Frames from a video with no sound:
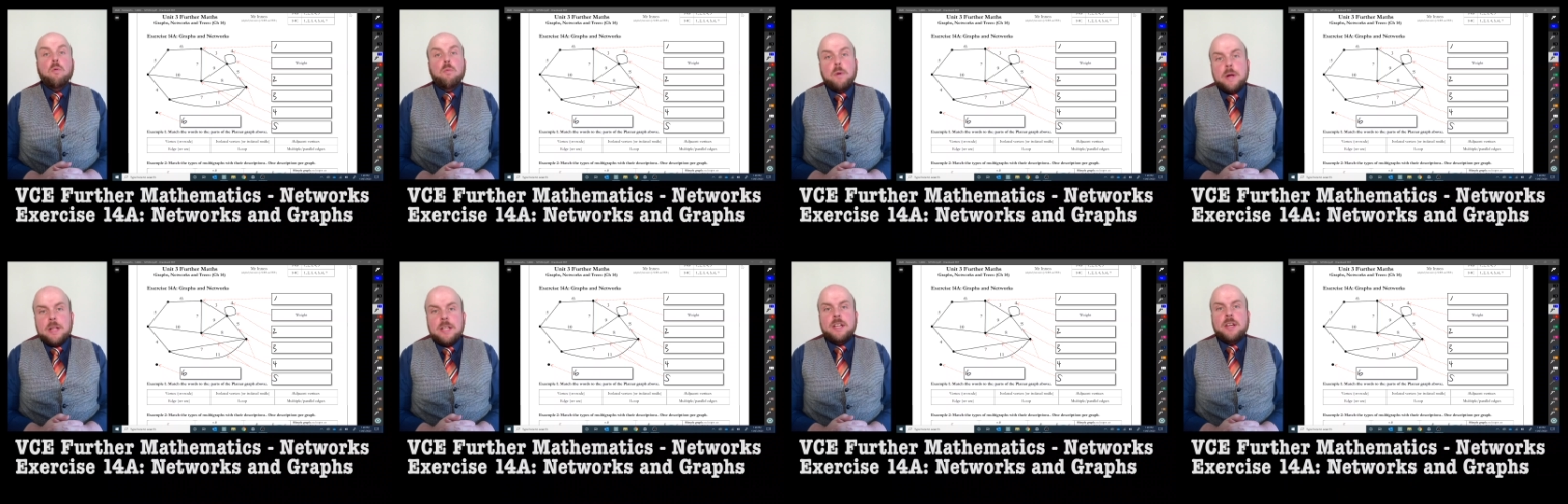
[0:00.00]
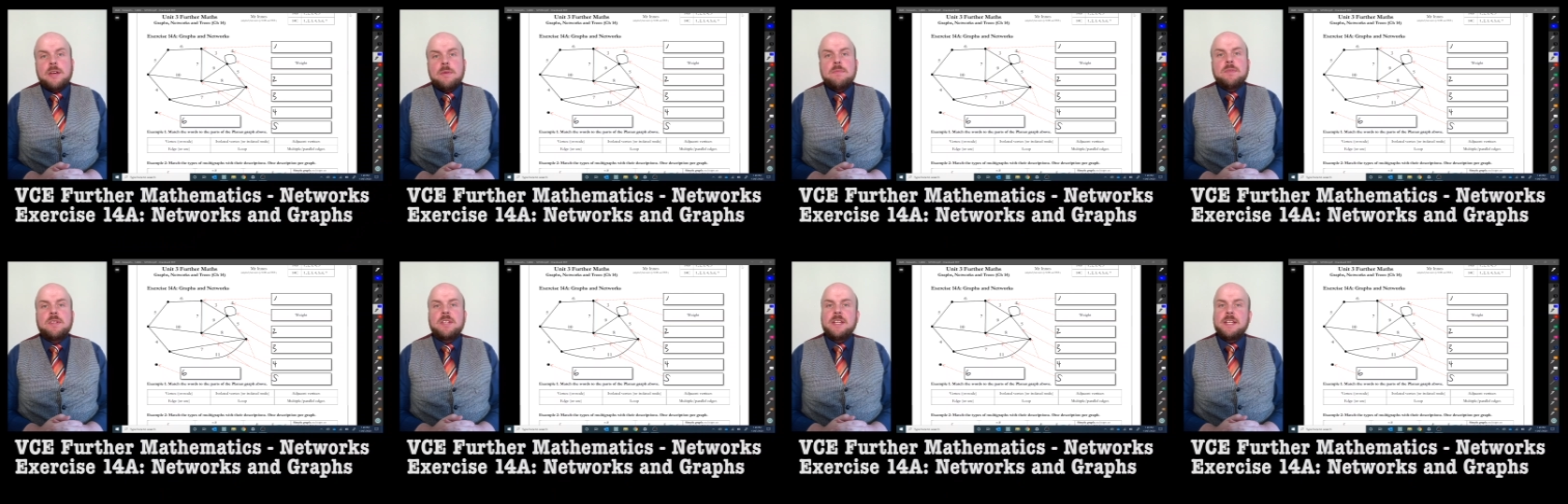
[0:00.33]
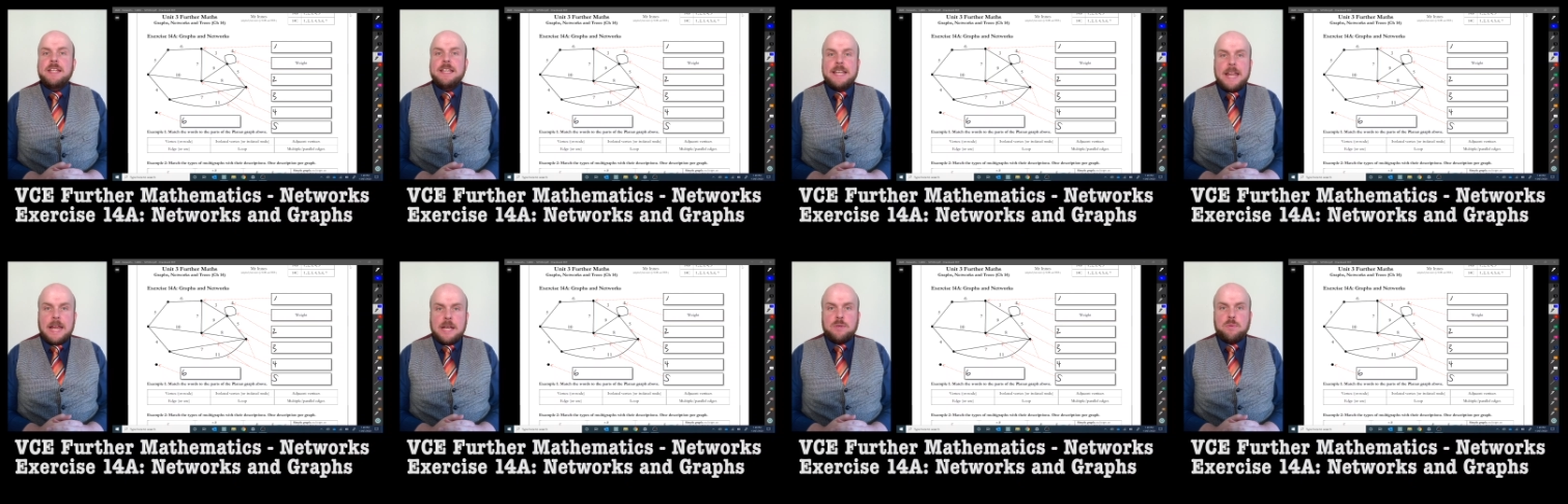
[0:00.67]
Welcome to
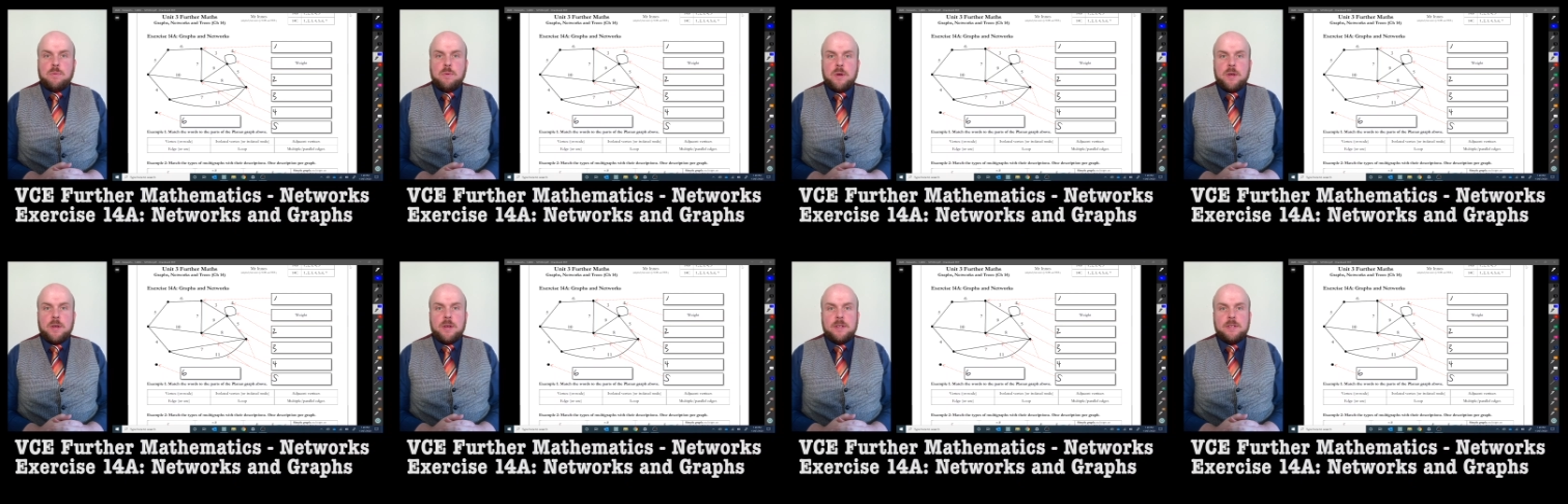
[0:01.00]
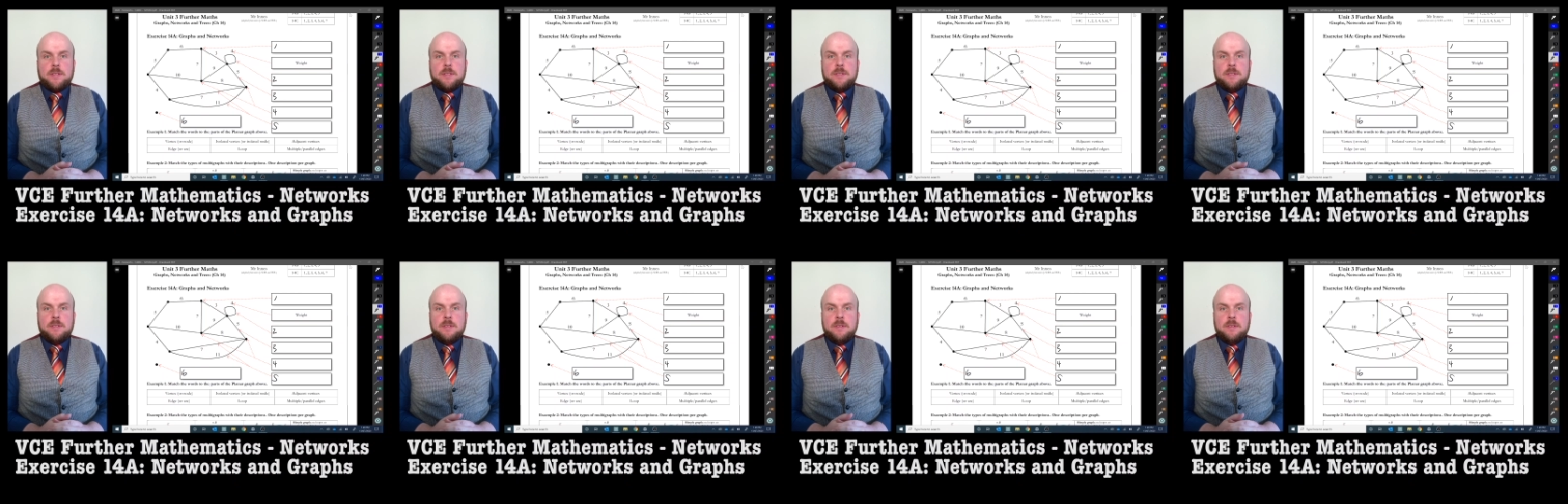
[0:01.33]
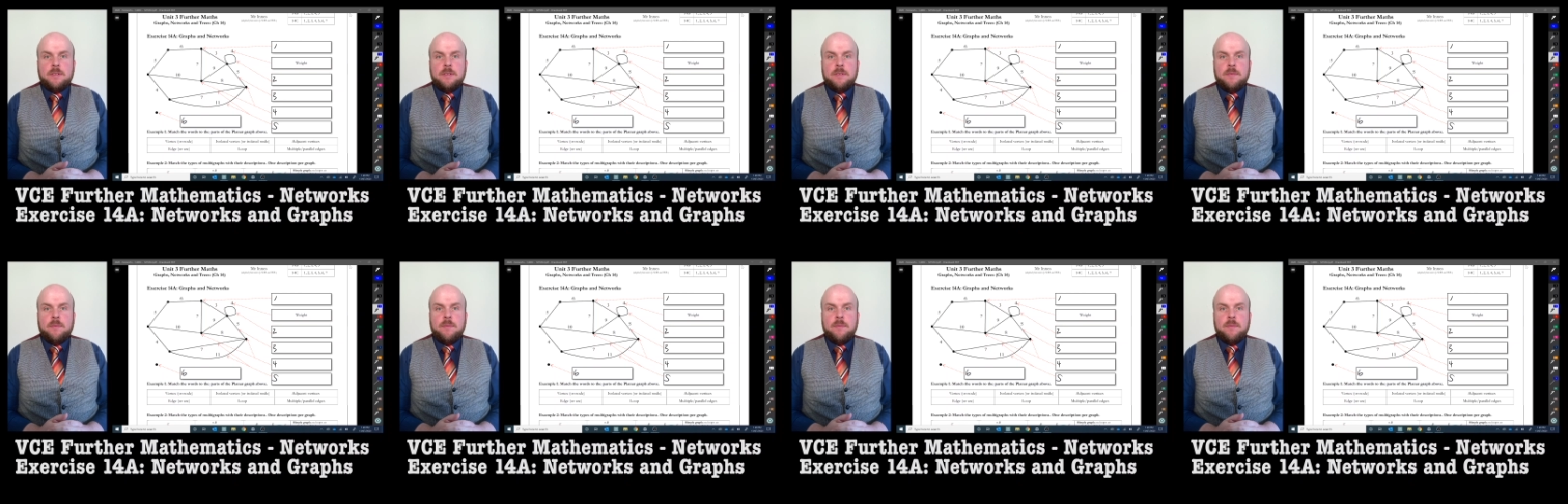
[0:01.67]
Networks.